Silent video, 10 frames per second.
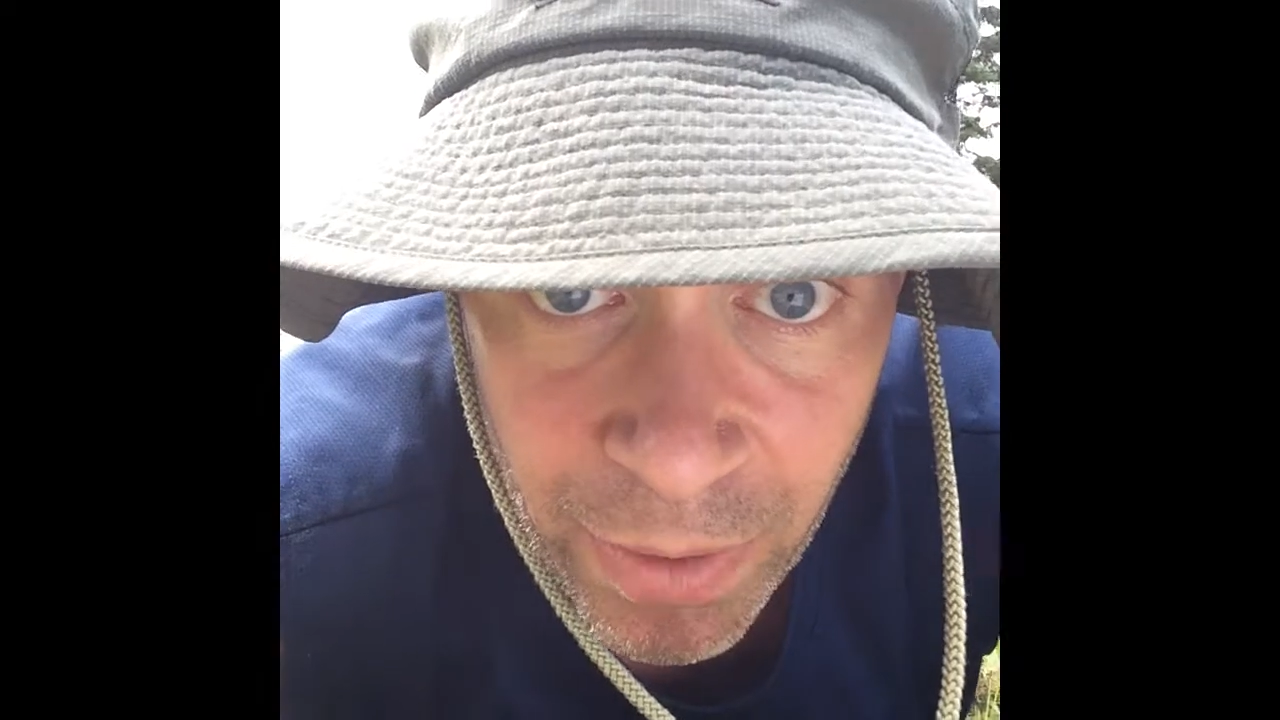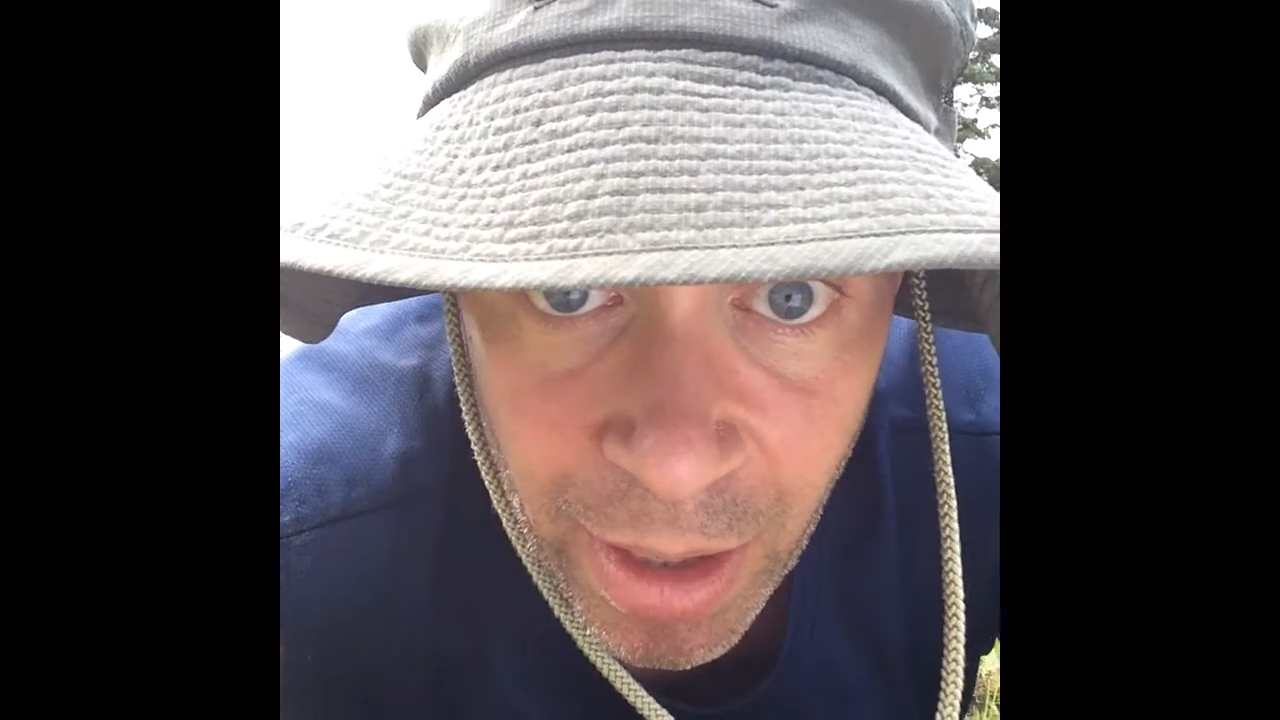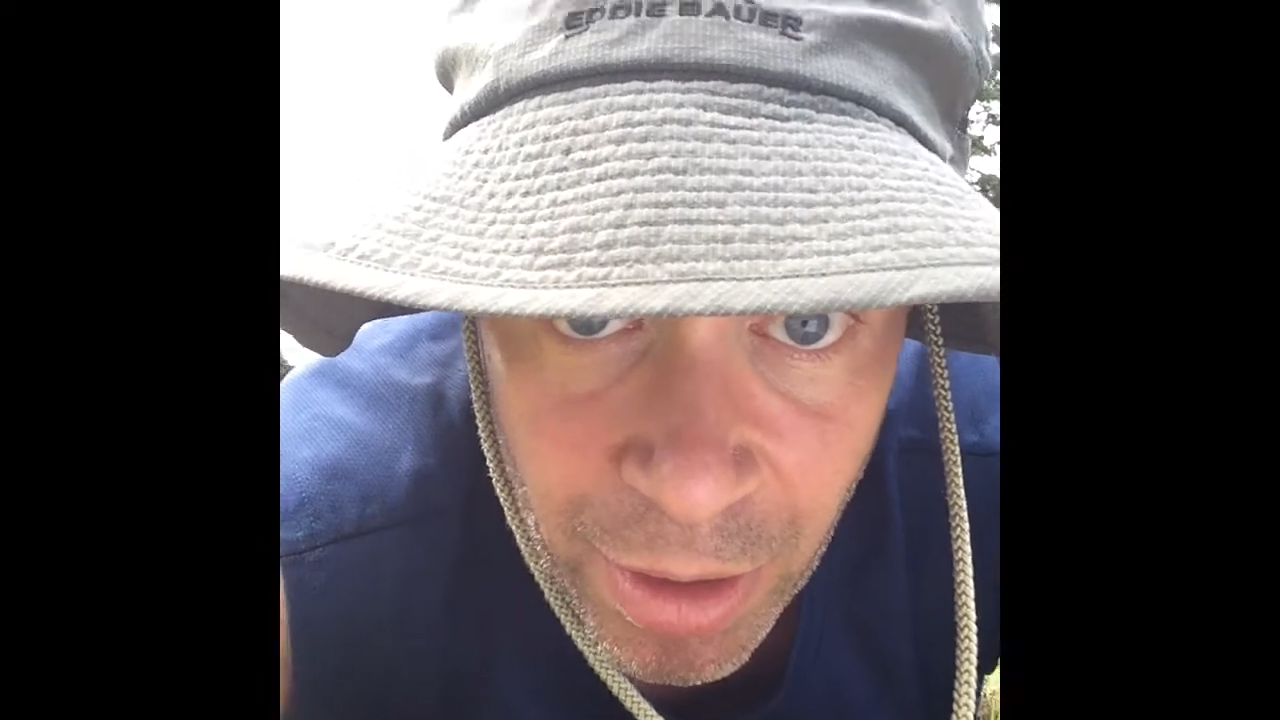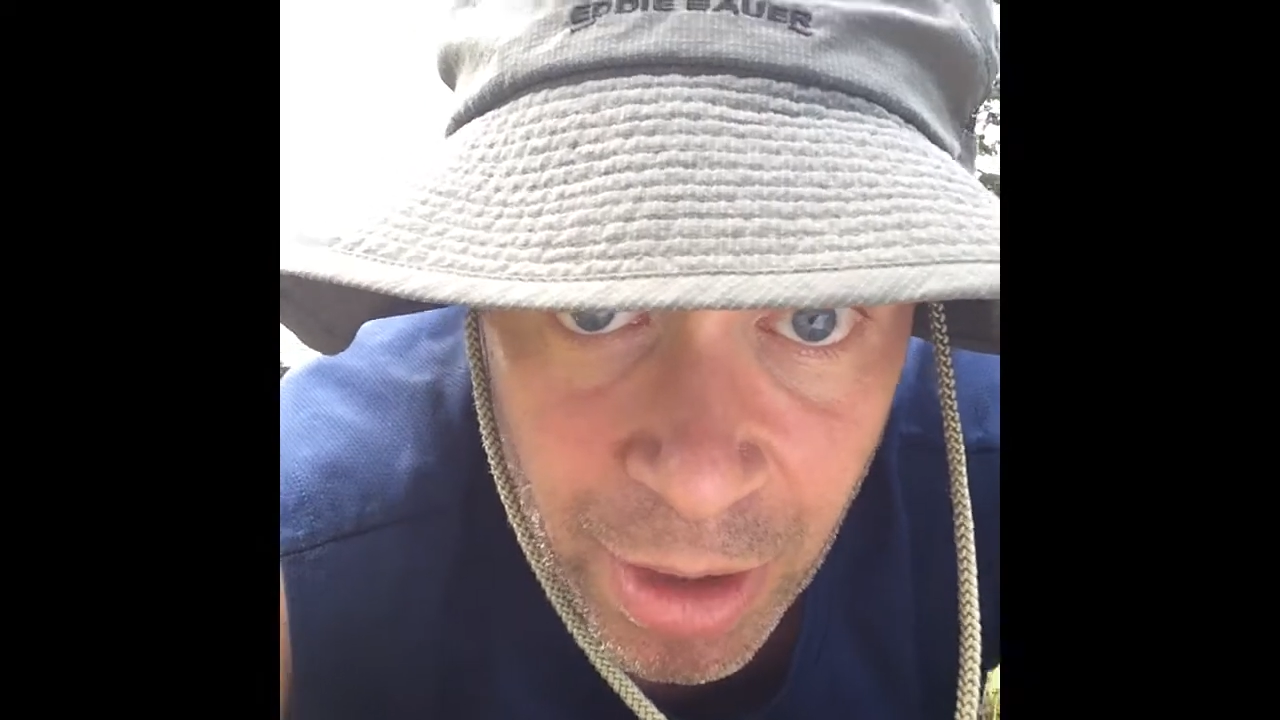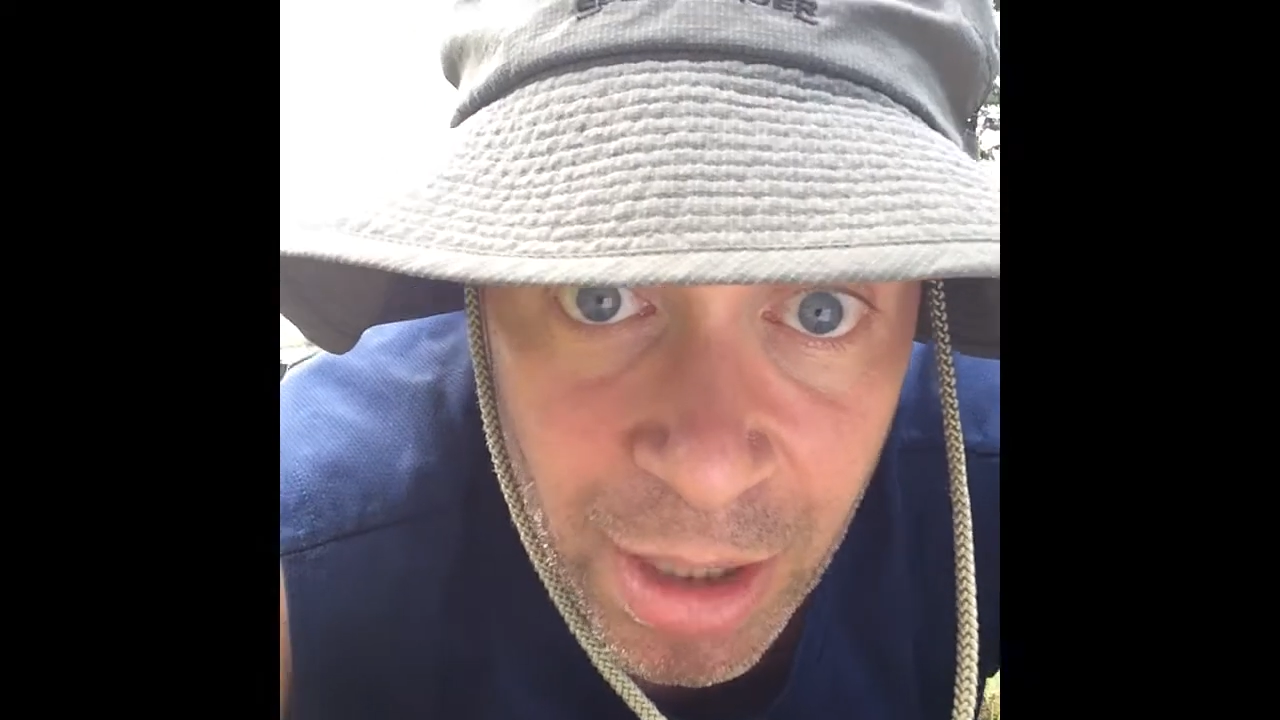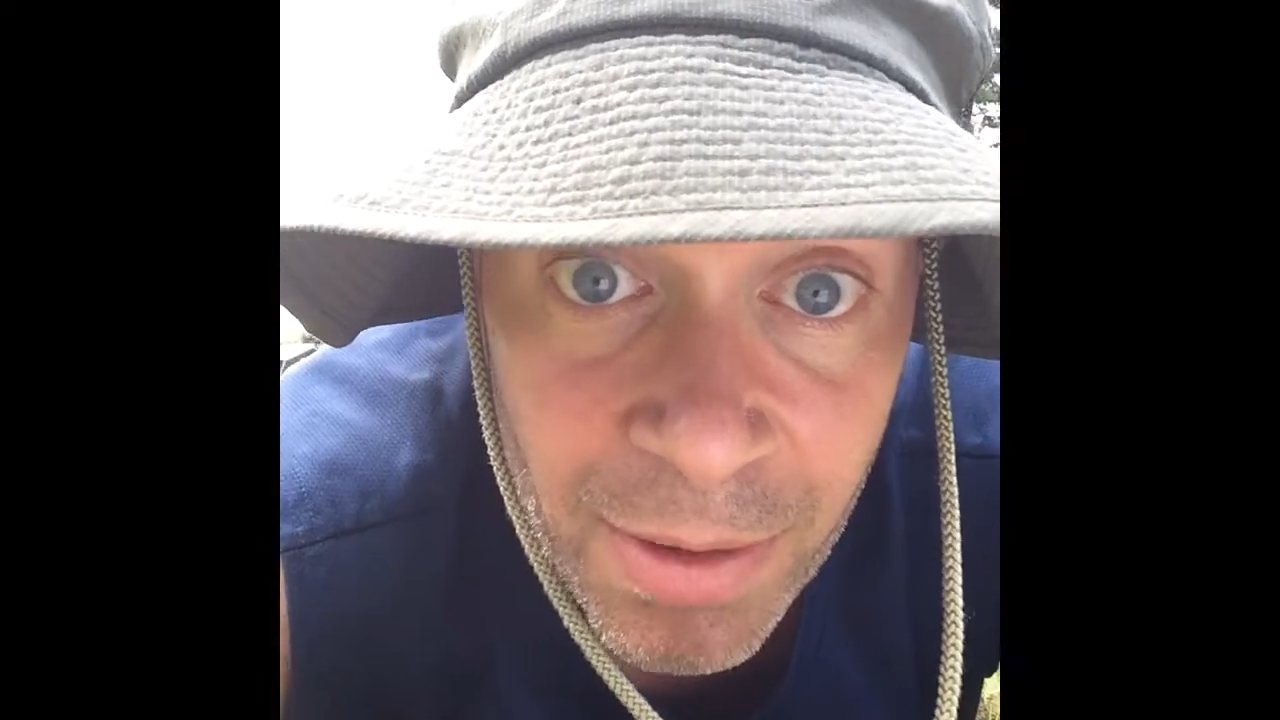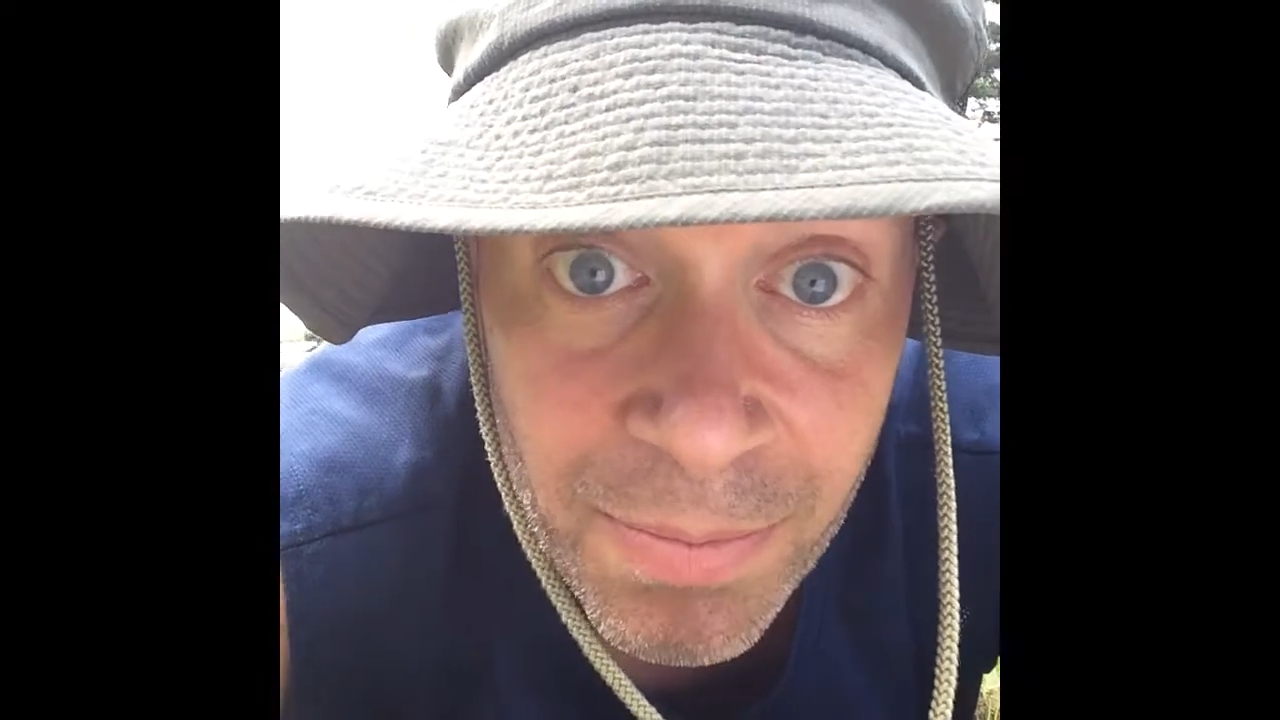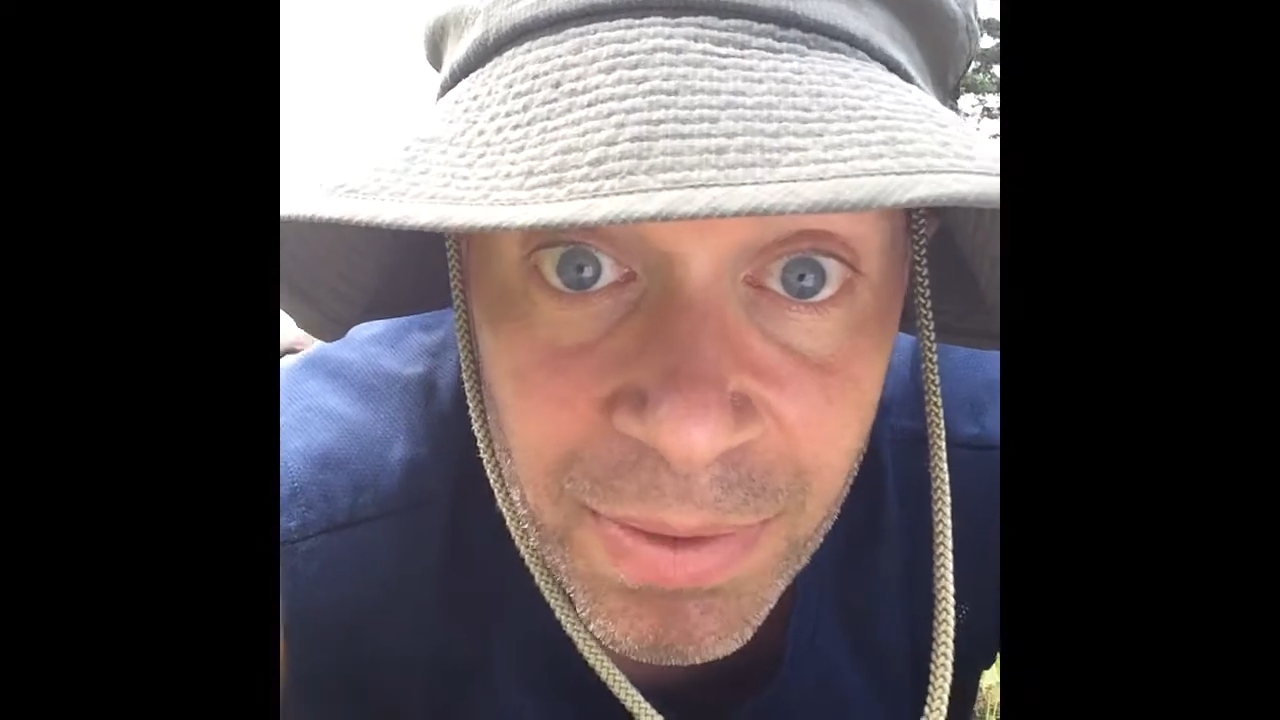father